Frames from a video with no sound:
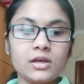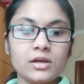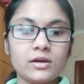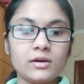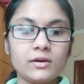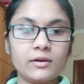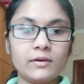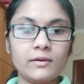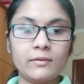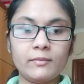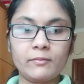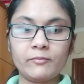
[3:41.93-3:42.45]

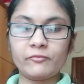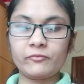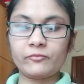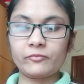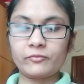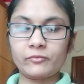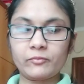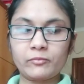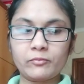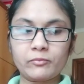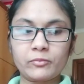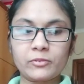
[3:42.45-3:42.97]
uh,
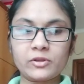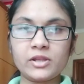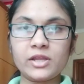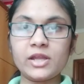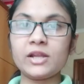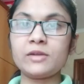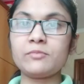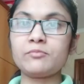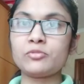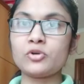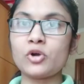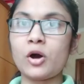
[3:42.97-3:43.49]

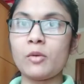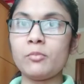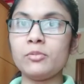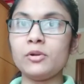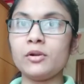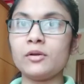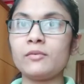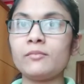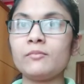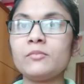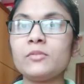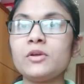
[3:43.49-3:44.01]
create
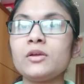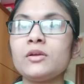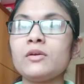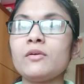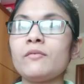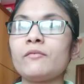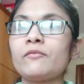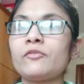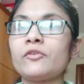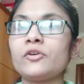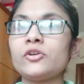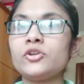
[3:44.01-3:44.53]
problem
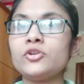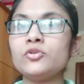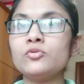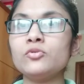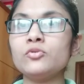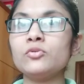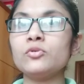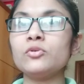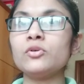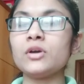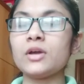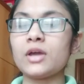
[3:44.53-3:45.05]
for
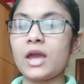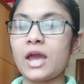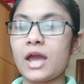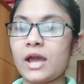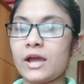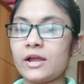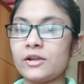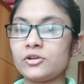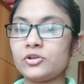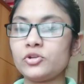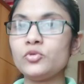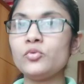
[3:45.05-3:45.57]
you
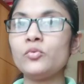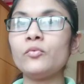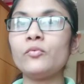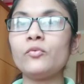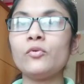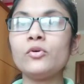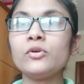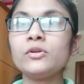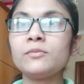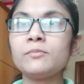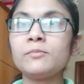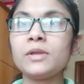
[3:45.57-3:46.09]
and you
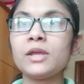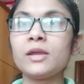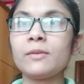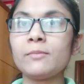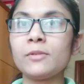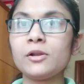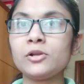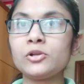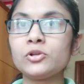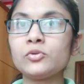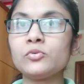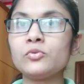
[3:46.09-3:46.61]
won't be
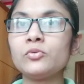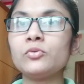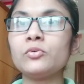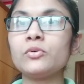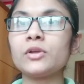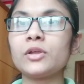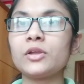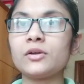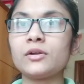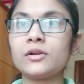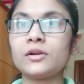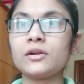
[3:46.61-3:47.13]
able to
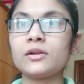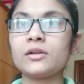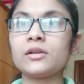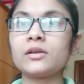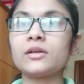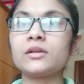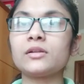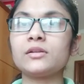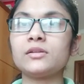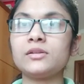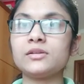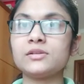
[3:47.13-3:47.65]
hear
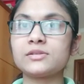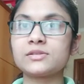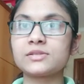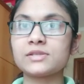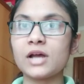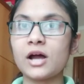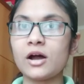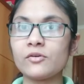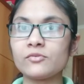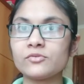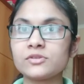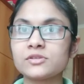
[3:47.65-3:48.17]
the
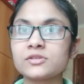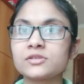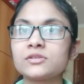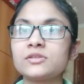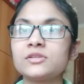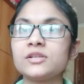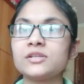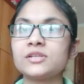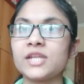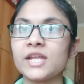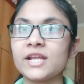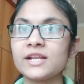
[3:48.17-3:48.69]
sounds
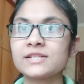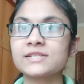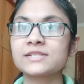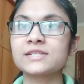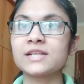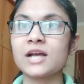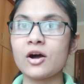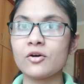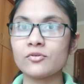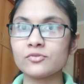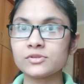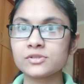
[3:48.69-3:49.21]
detect
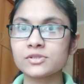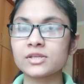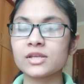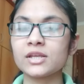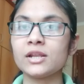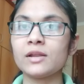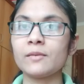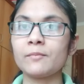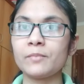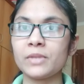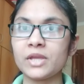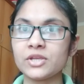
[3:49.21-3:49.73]
sounds in
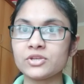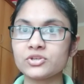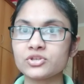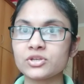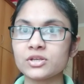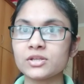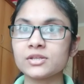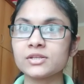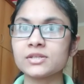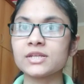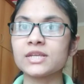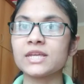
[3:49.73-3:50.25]
a
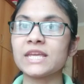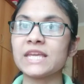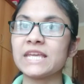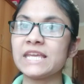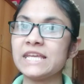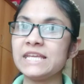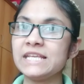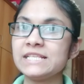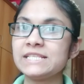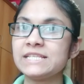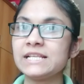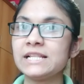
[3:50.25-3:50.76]
patient
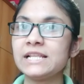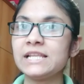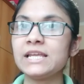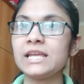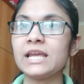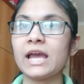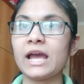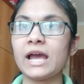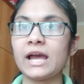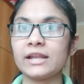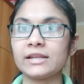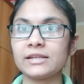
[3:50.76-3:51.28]
easily
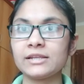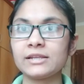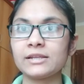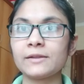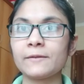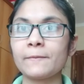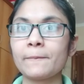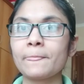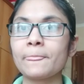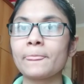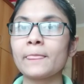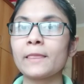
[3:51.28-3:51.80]
and
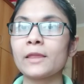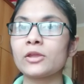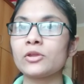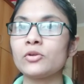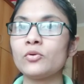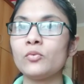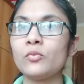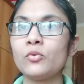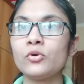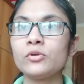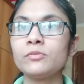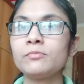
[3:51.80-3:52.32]
you
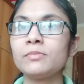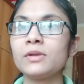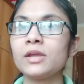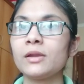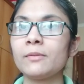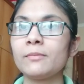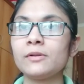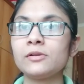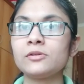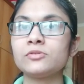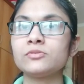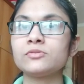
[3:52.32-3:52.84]
won't be
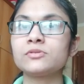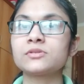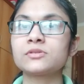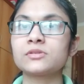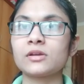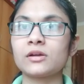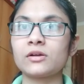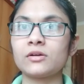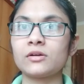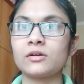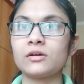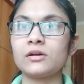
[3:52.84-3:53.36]
able to
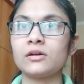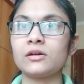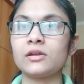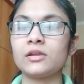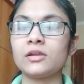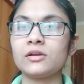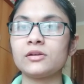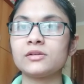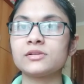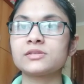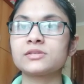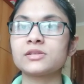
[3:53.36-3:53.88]
so uh,
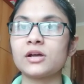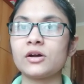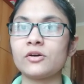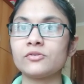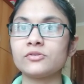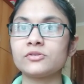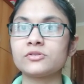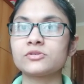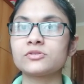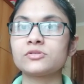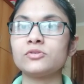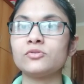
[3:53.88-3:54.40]
hear
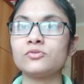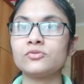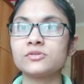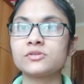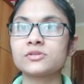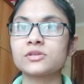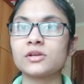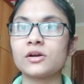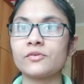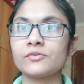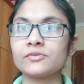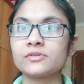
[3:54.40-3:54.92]
sounds those
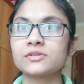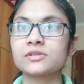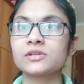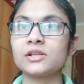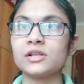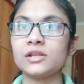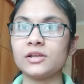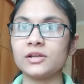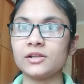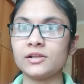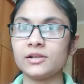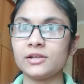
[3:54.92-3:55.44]
sounds
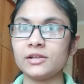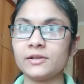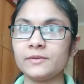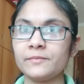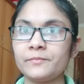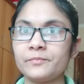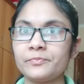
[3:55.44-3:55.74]
clearly